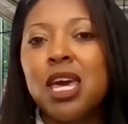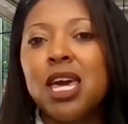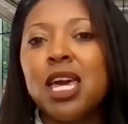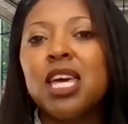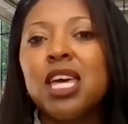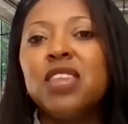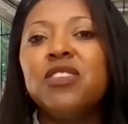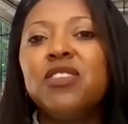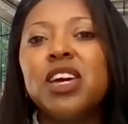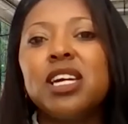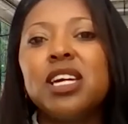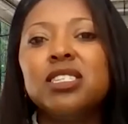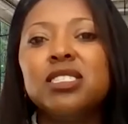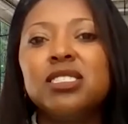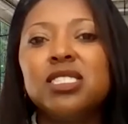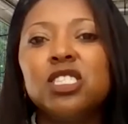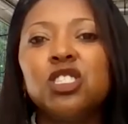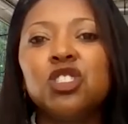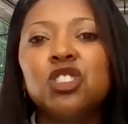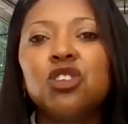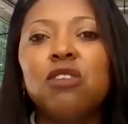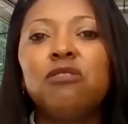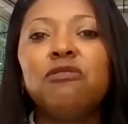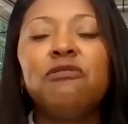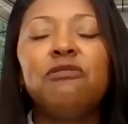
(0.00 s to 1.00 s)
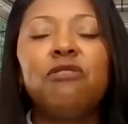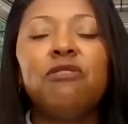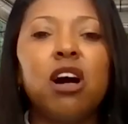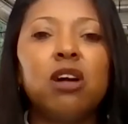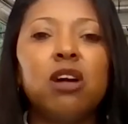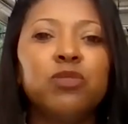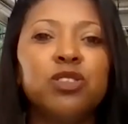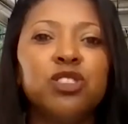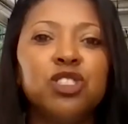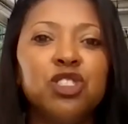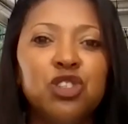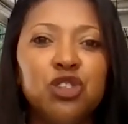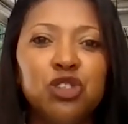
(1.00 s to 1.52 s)
In the instance of
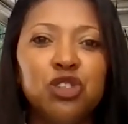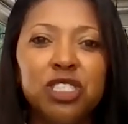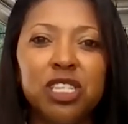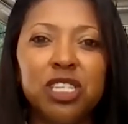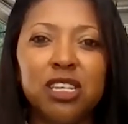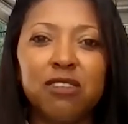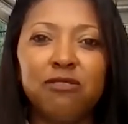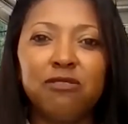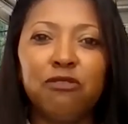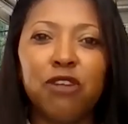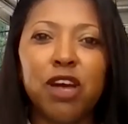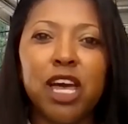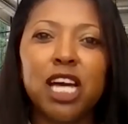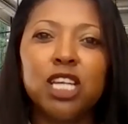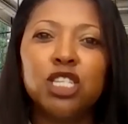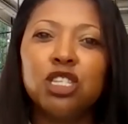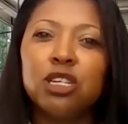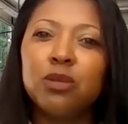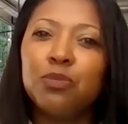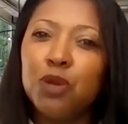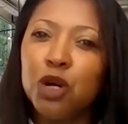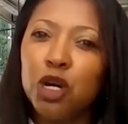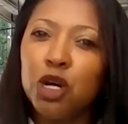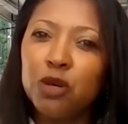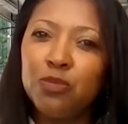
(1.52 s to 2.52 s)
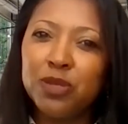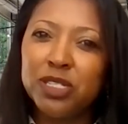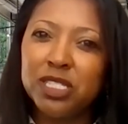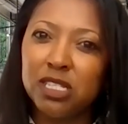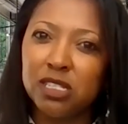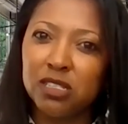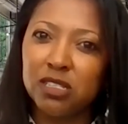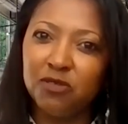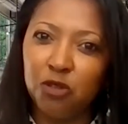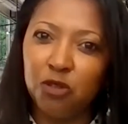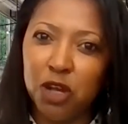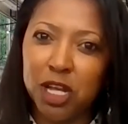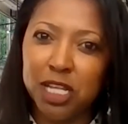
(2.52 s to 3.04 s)
farmers using it for hedging
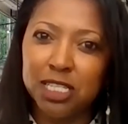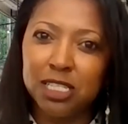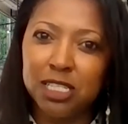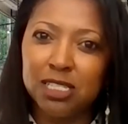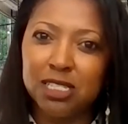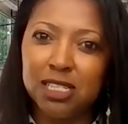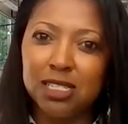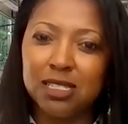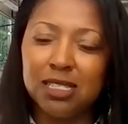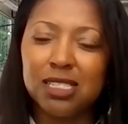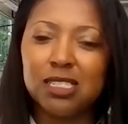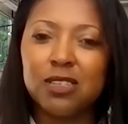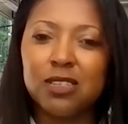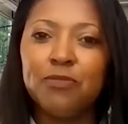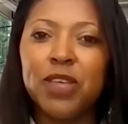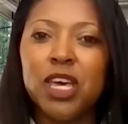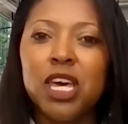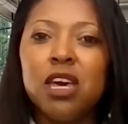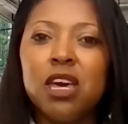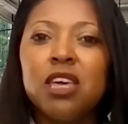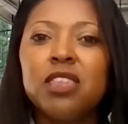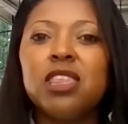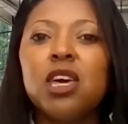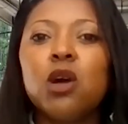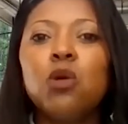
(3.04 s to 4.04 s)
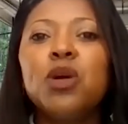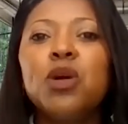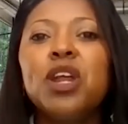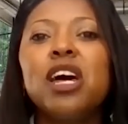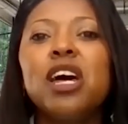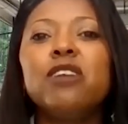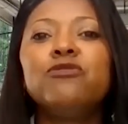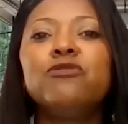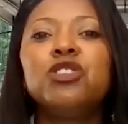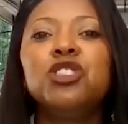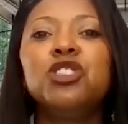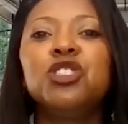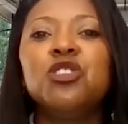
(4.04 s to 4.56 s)
purposes, for instance, they would
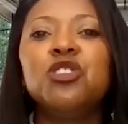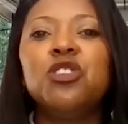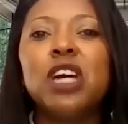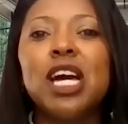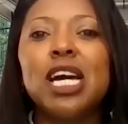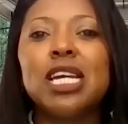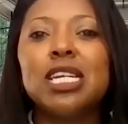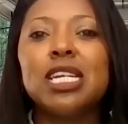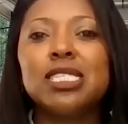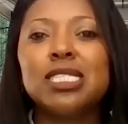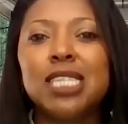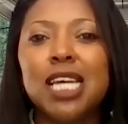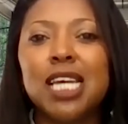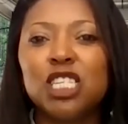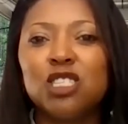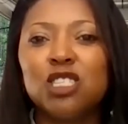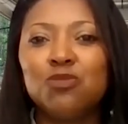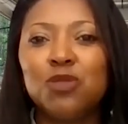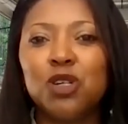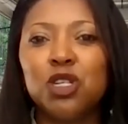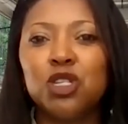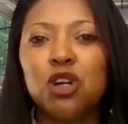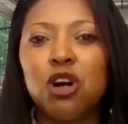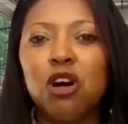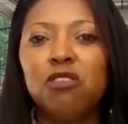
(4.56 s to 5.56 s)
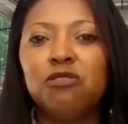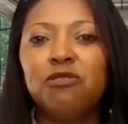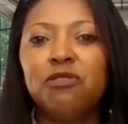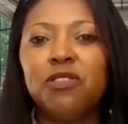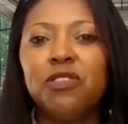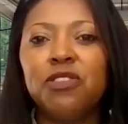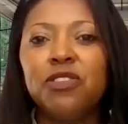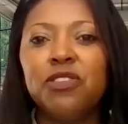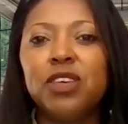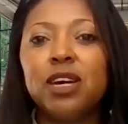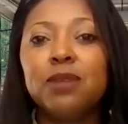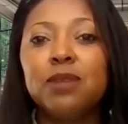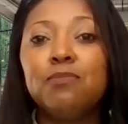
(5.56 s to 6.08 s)
have to do an assessment of
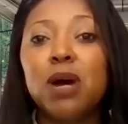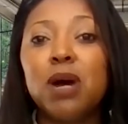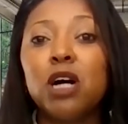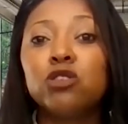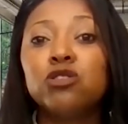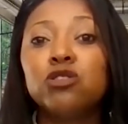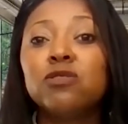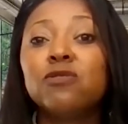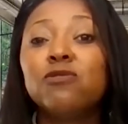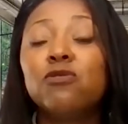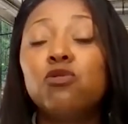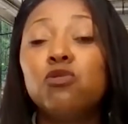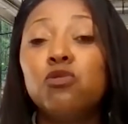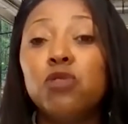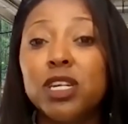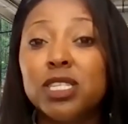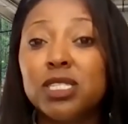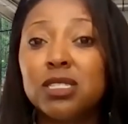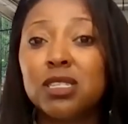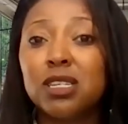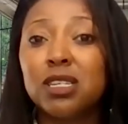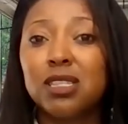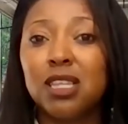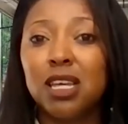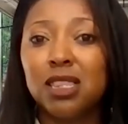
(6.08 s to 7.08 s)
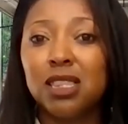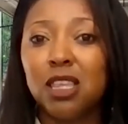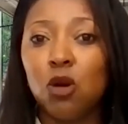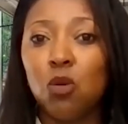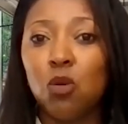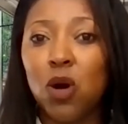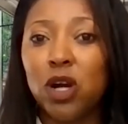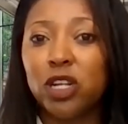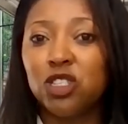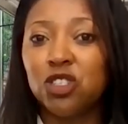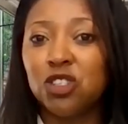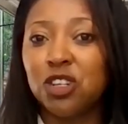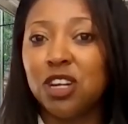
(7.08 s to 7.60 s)
the amount of risk that they
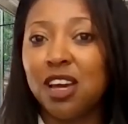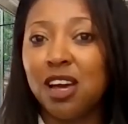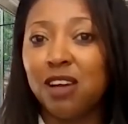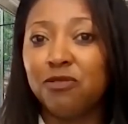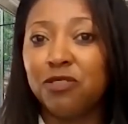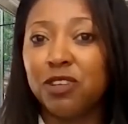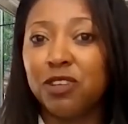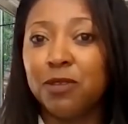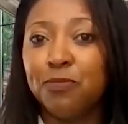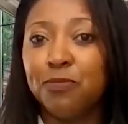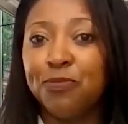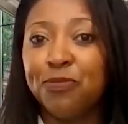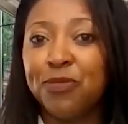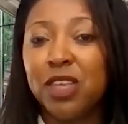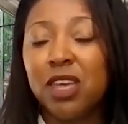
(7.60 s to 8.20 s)
want to cover.